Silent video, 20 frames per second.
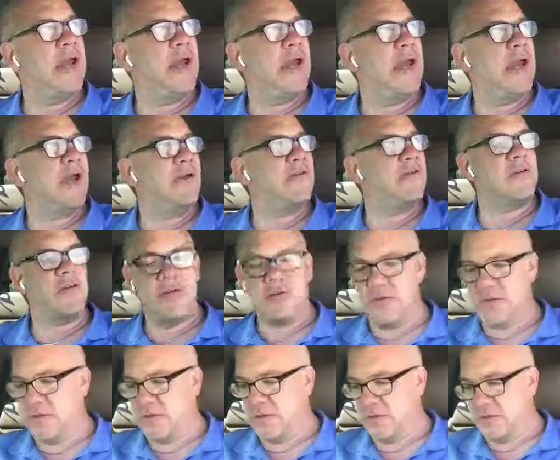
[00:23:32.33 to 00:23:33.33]
Hey, how's it
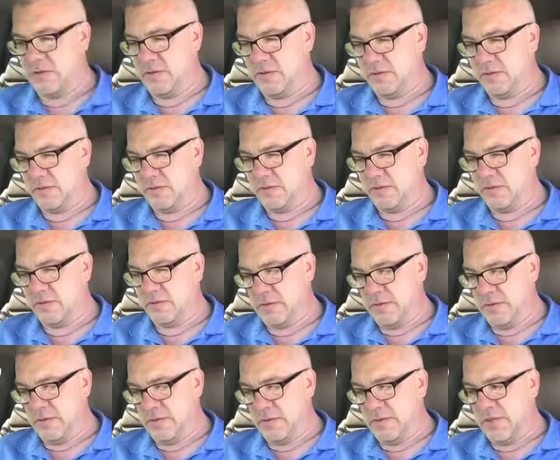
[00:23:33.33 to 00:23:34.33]
going?
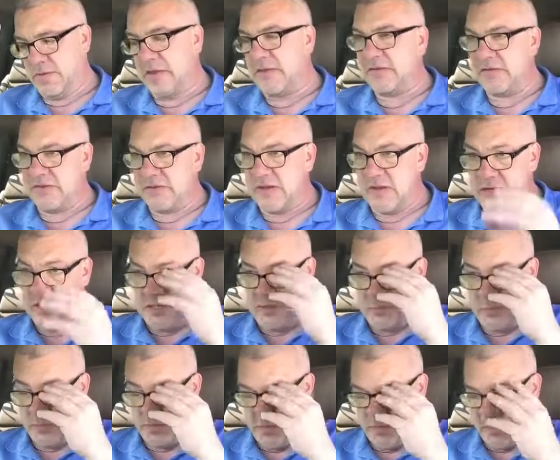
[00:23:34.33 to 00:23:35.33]
Now that's in
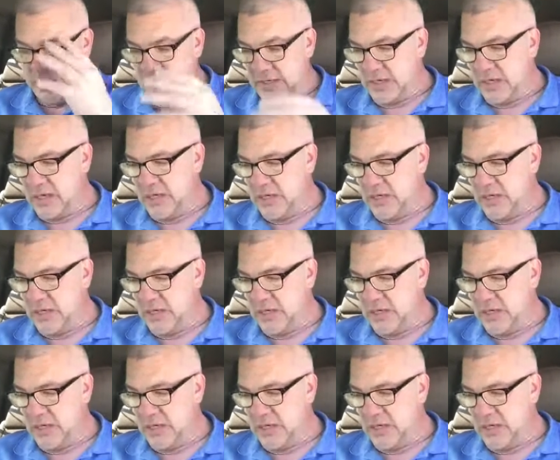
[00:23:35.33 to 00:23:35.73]
1080p.